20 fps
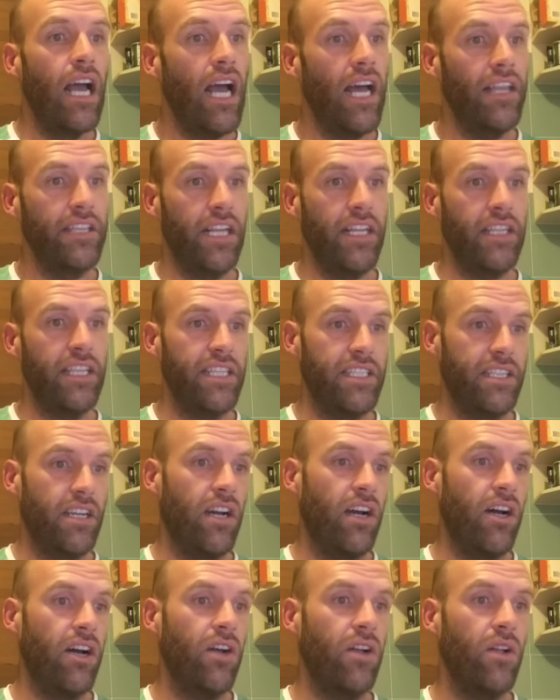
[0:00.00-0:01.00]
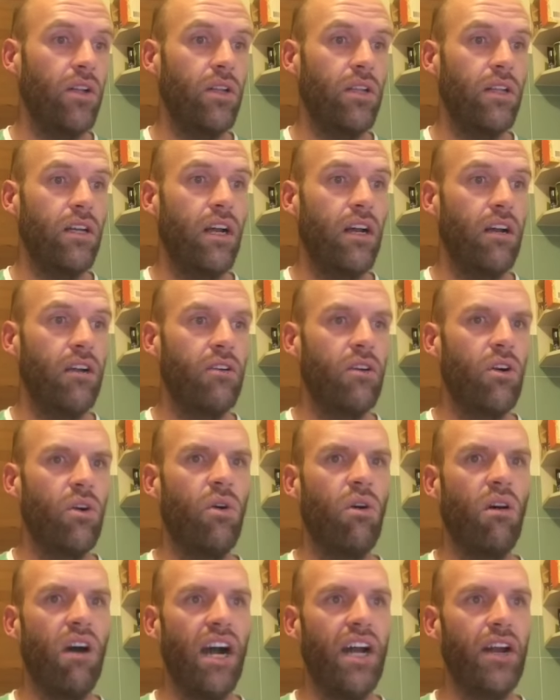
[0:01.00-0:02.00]
And then there's a whole,
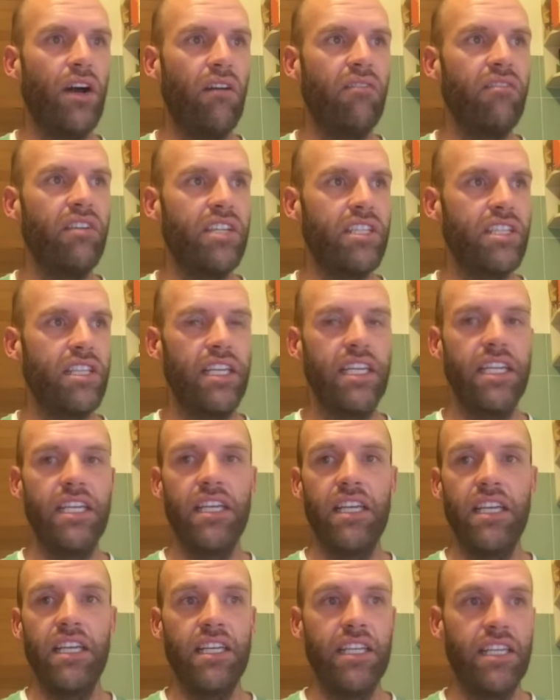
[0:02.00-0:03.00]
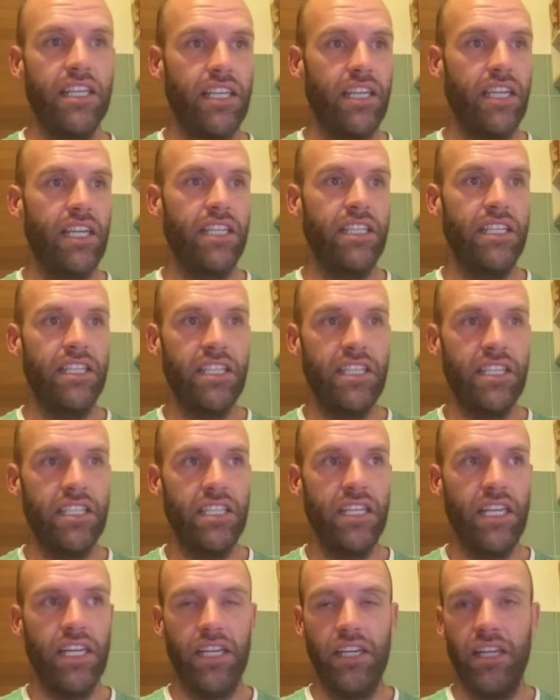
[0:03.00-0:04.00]
quite obviously, you can
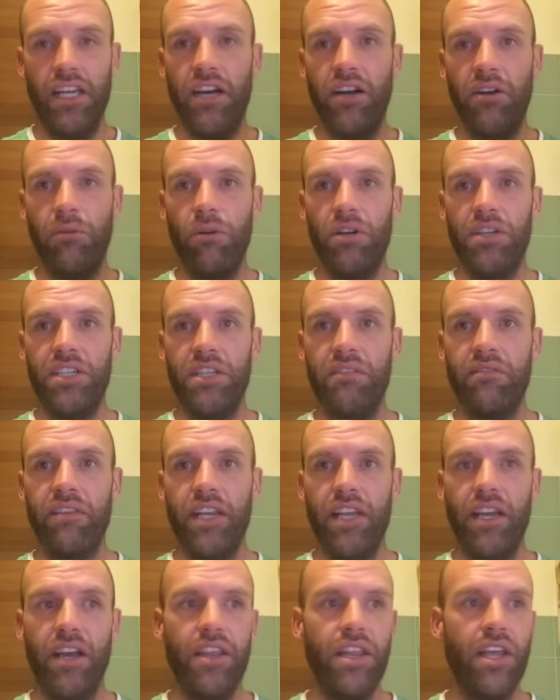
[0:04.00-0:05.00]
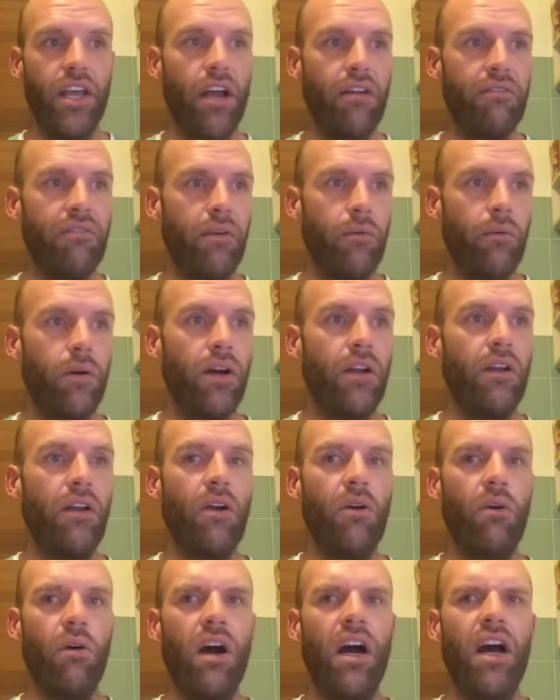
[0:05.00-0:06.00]
you can go and watch the video there if you
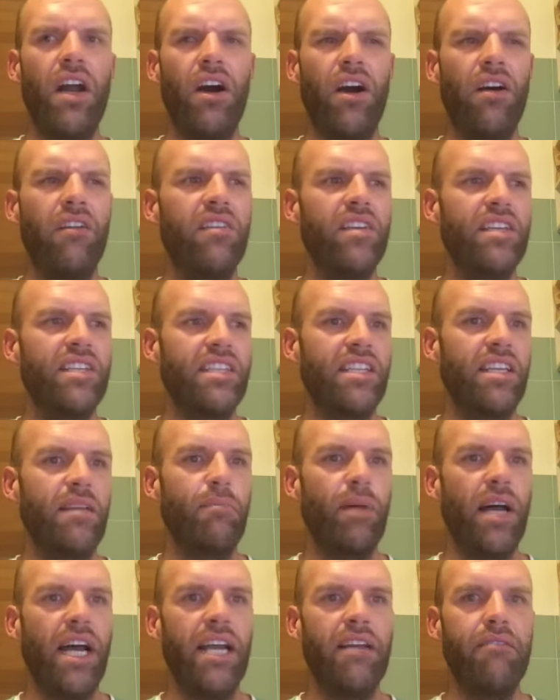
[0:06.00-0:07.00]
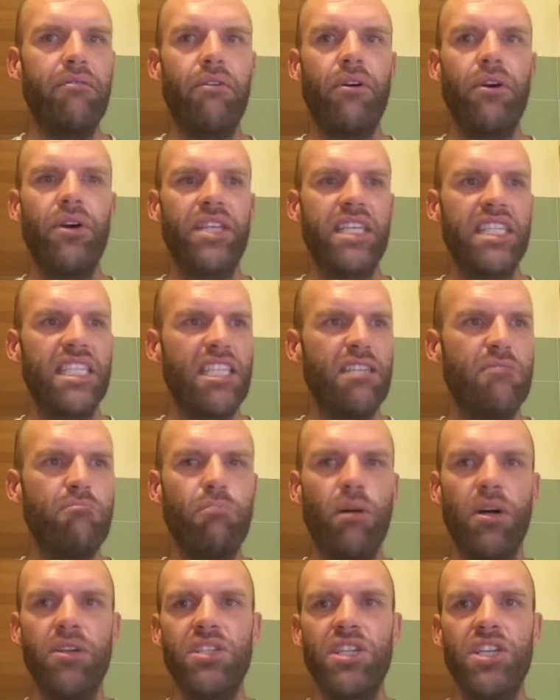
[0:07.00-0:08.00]
want. Quite obviously paid for. There's
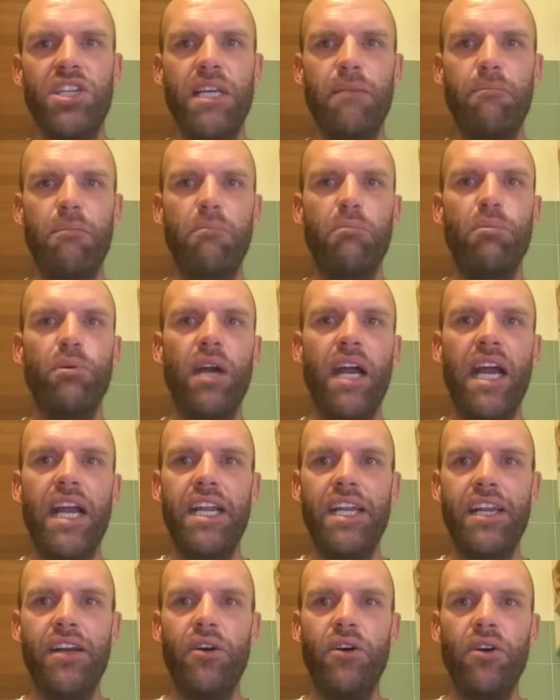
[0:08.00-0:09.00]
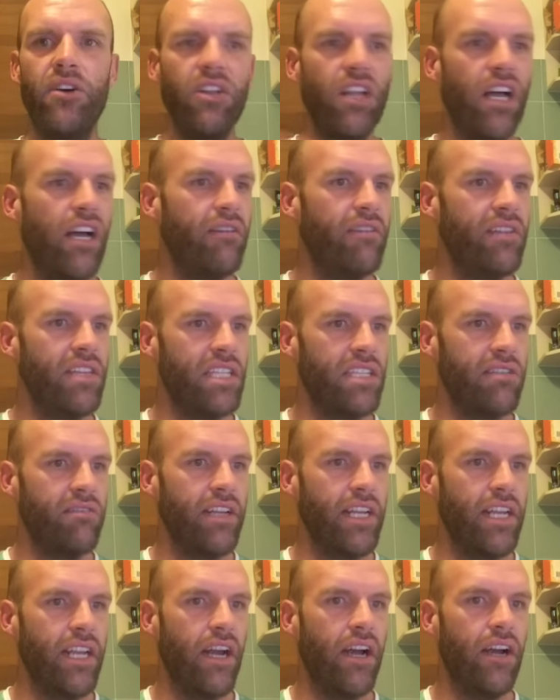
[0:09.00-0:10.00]
sponsorship and branding all over this
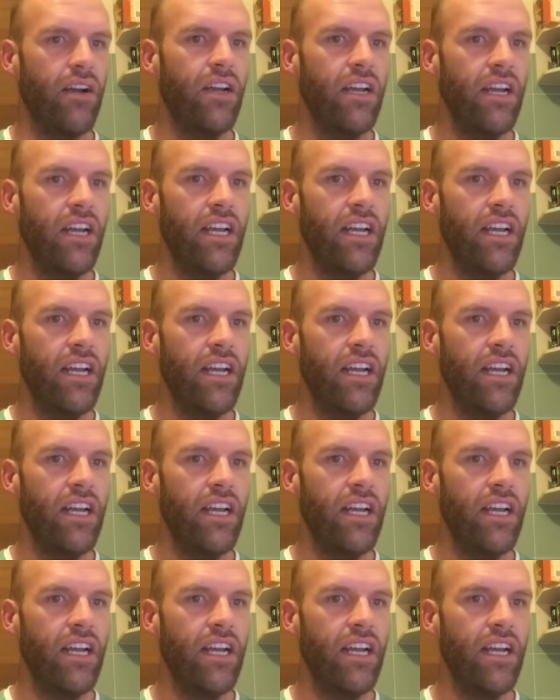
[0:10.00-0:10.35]
video.